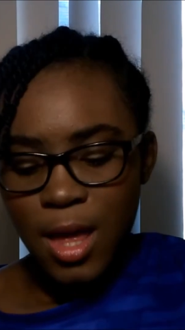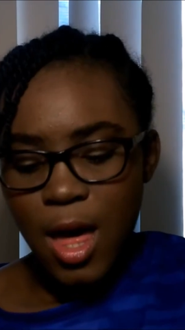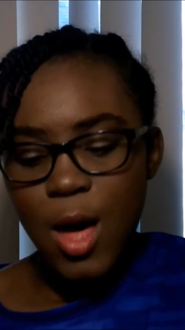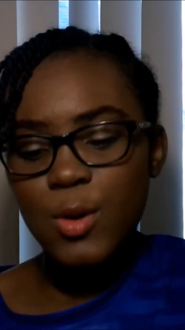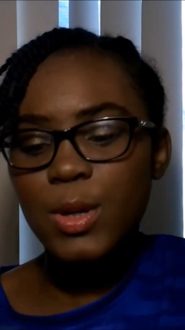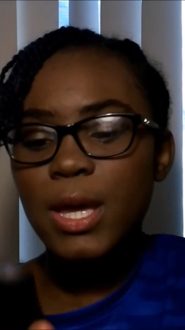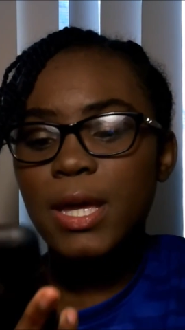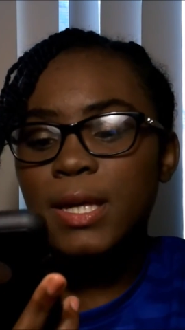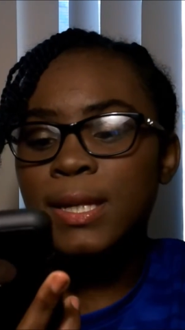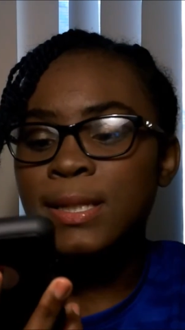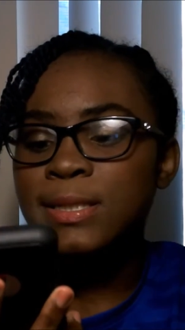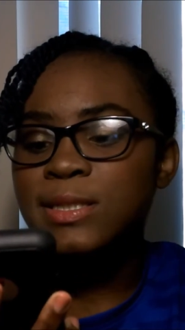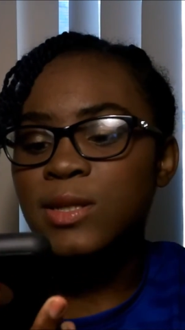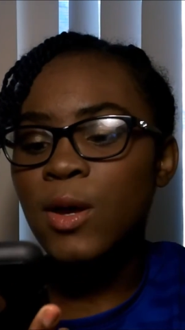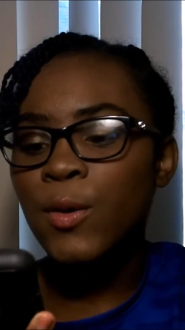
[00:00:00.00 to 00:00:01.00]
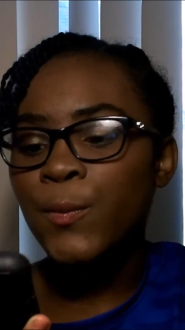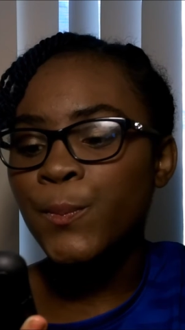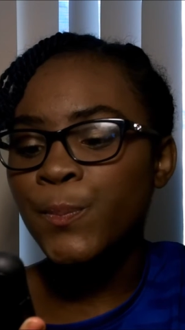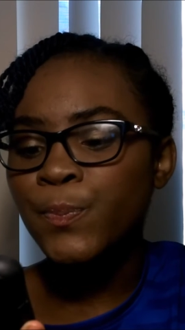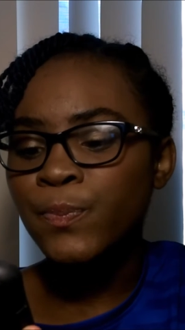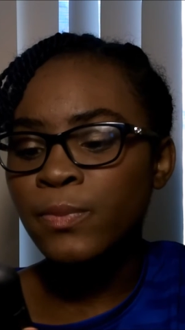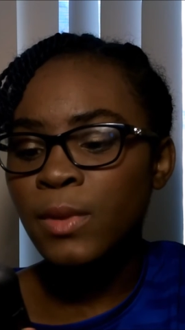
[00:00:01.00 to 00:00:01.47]
Okay, so
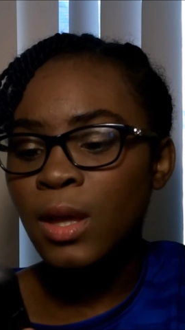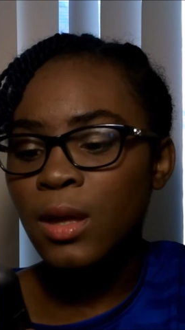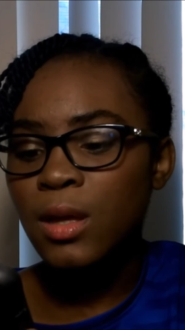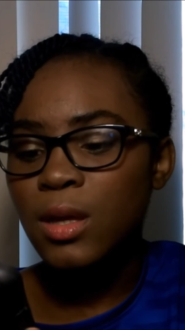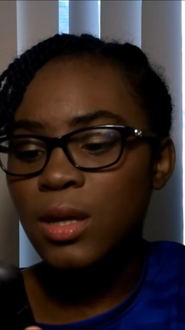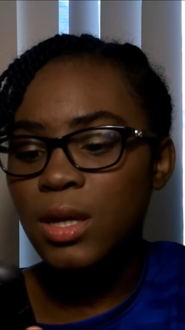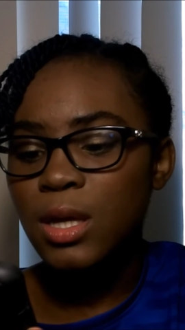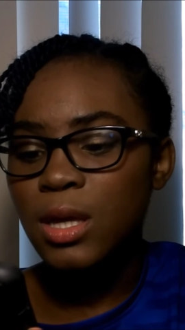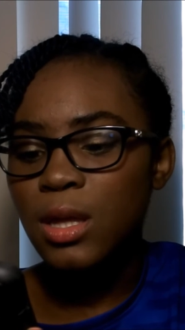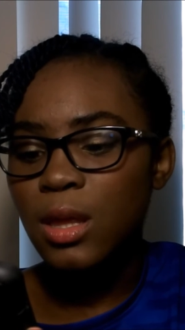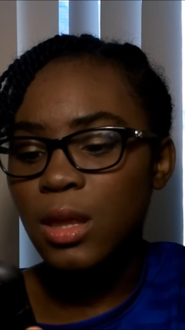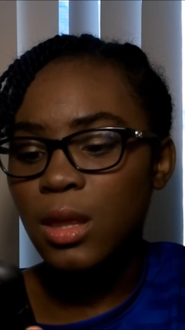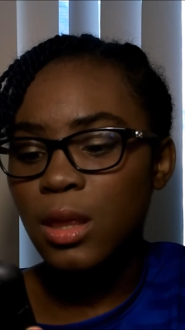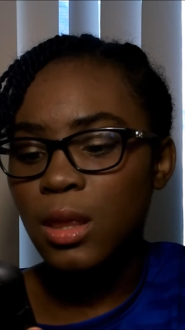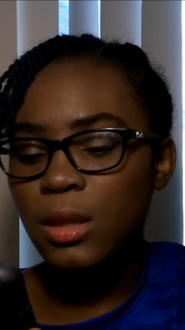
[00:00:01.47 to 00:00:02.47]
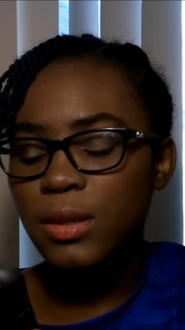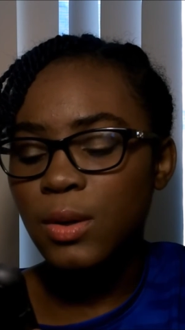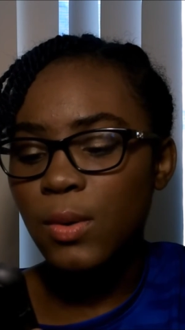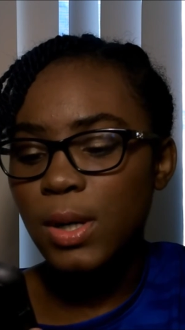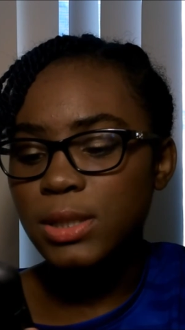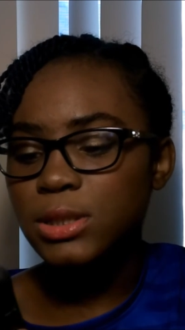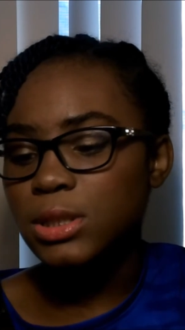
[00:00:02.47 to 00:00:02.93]
the
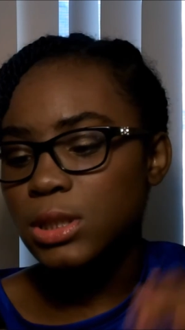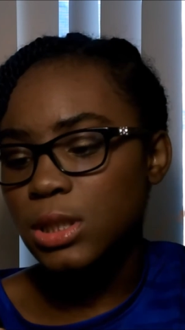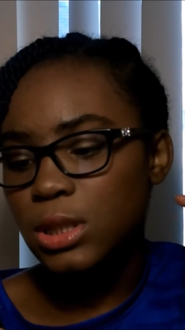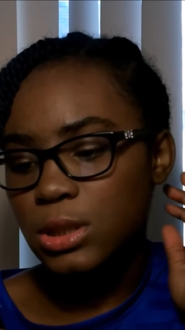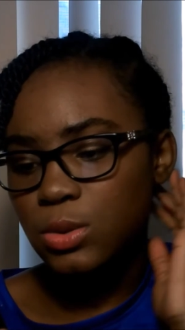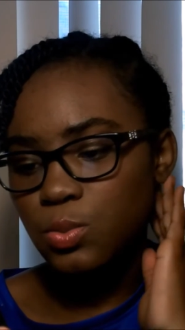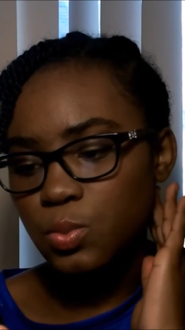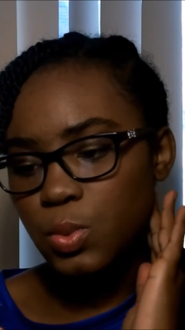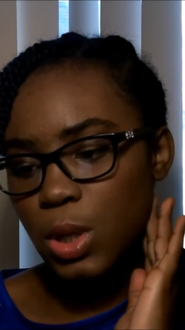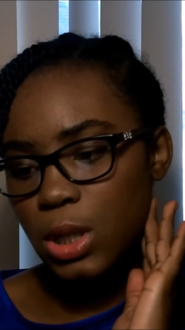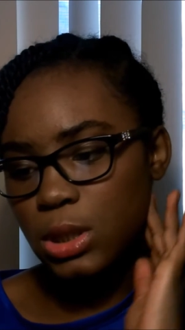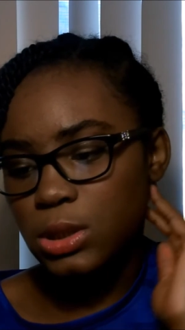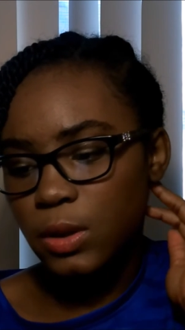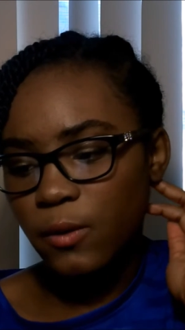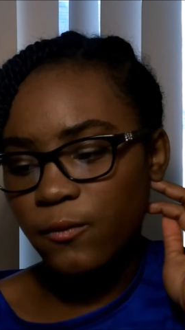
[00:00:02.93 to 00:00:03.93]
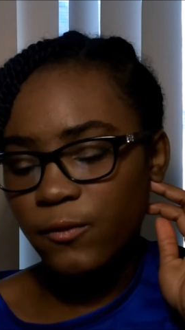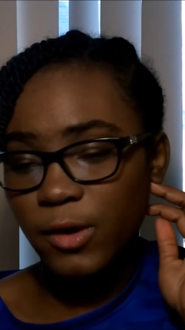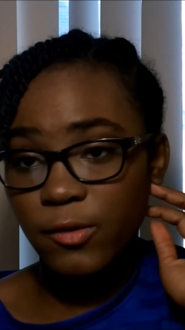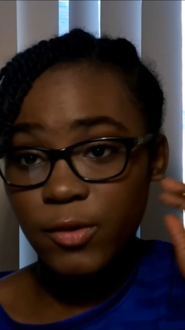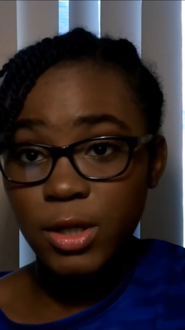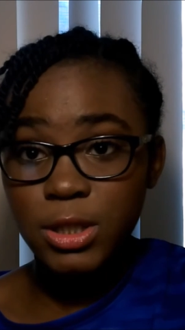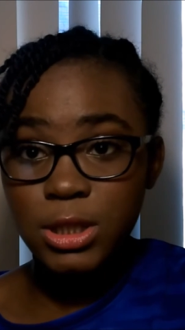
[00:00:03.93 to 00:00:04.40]
question is, what is your
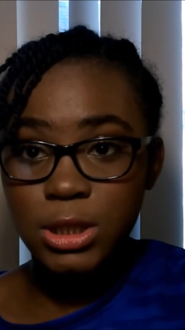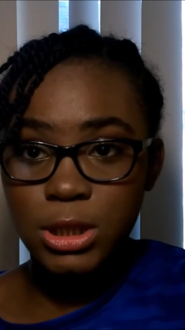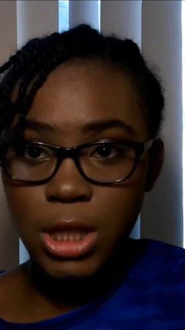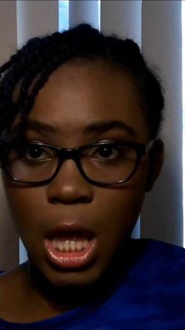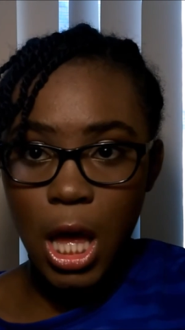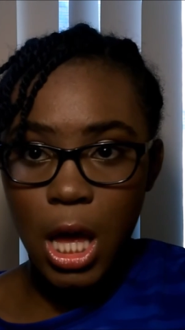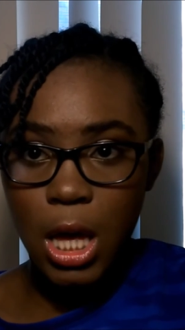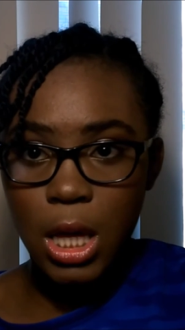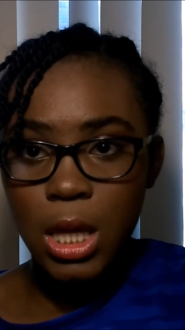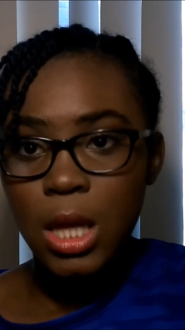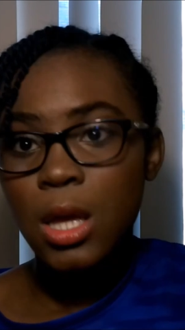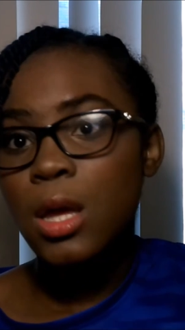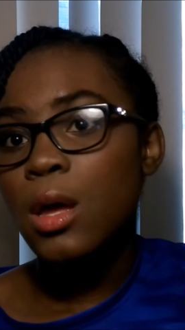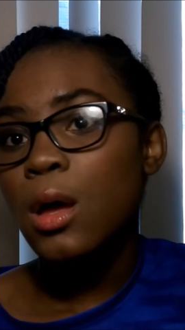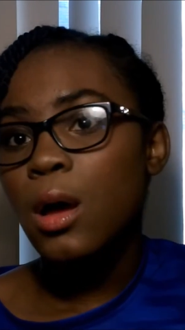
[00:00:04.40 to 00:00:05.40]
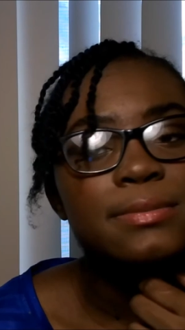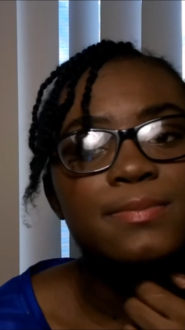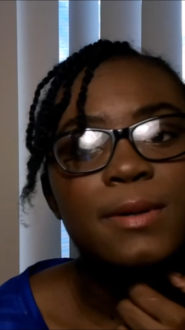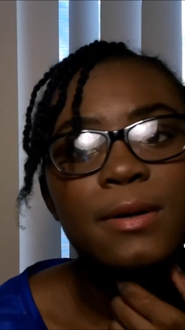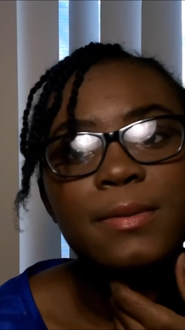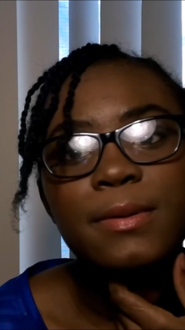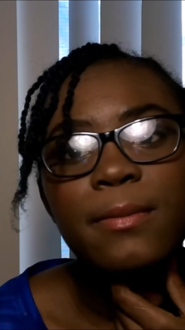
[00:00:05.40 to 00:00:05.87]
favorite song? It's
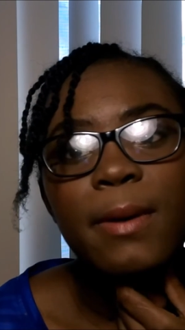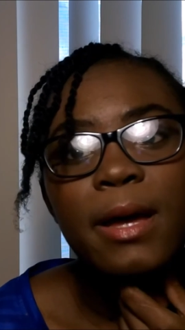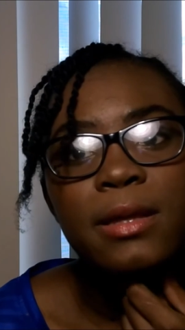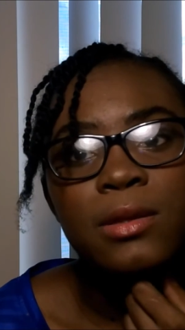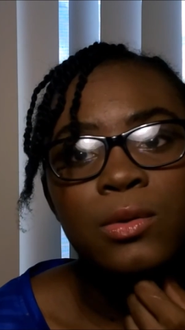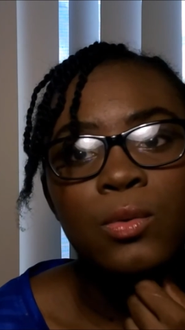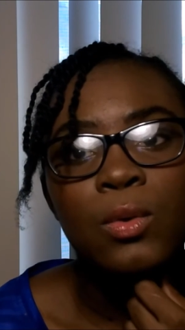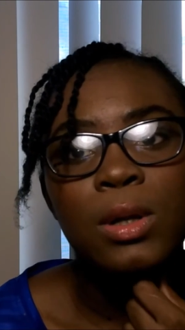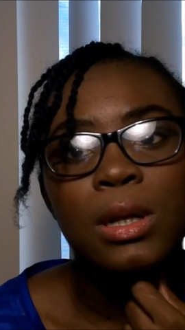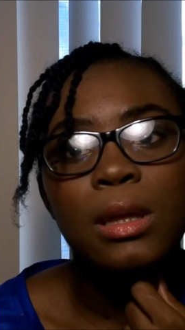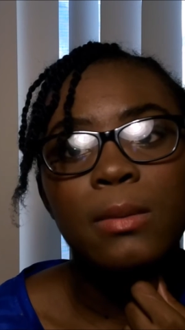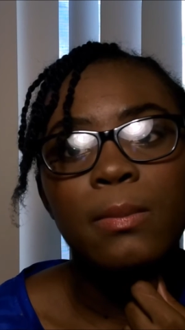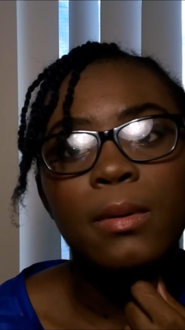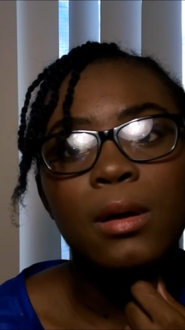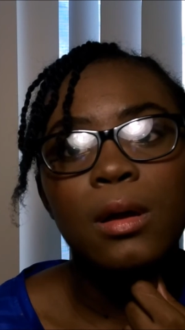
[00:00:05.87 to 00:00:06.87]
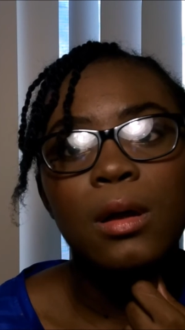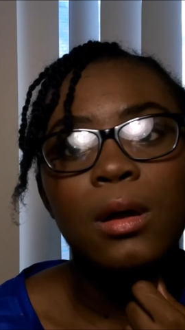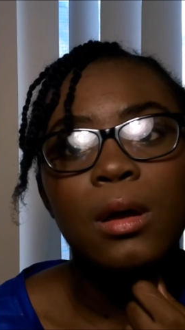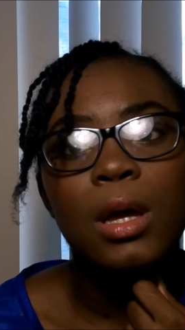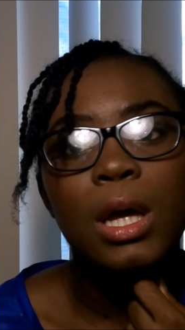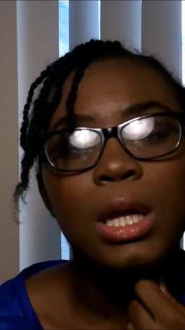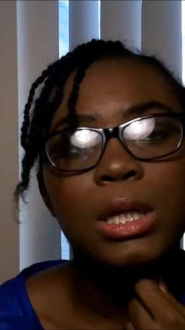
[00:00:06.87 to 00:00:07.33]
probably by Dua Lipa,
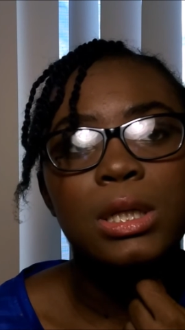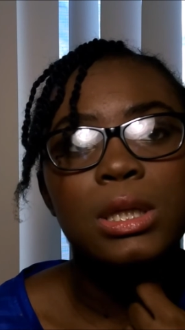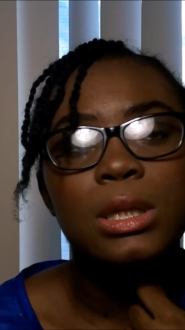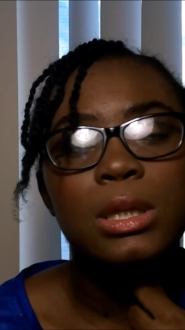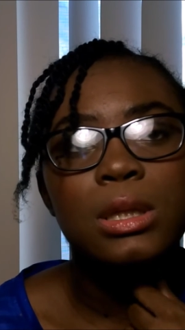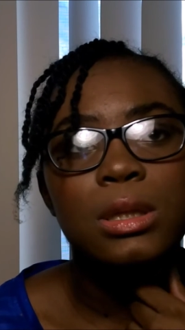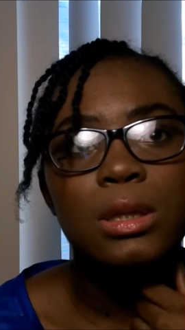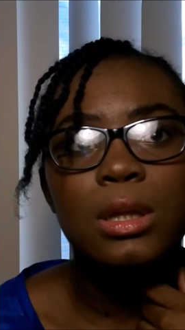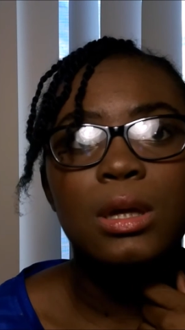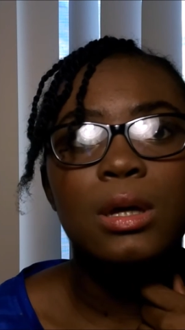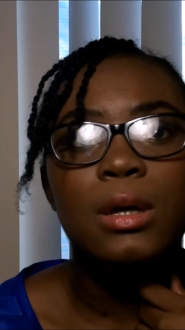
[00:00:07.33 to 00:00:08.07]
and it's